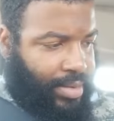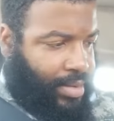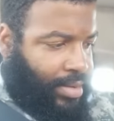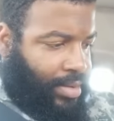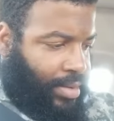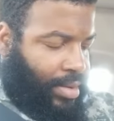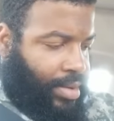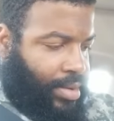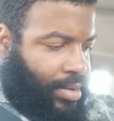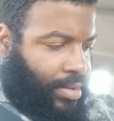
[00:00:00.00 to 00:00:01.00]

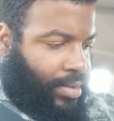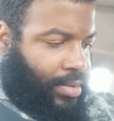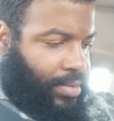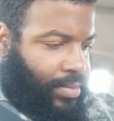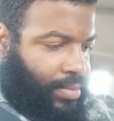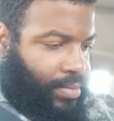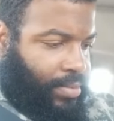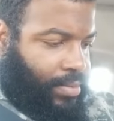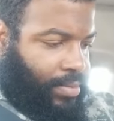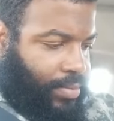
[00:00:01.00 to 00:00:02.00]

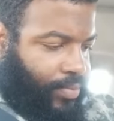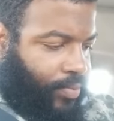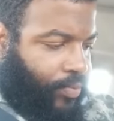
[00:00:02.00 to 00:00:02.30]
No one is speaking in this clip.